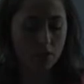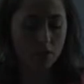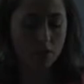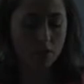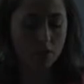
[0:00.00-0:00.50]

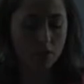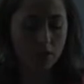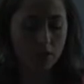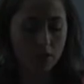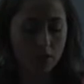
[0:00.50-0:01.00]
in
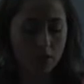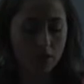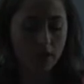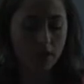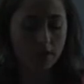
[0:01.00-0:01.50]

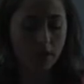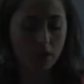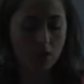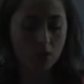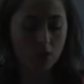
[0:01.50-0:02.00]
and
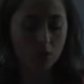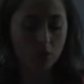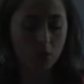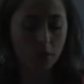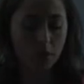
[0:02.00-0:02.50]
out of
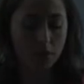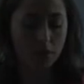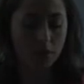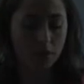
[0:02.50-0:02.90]
your body.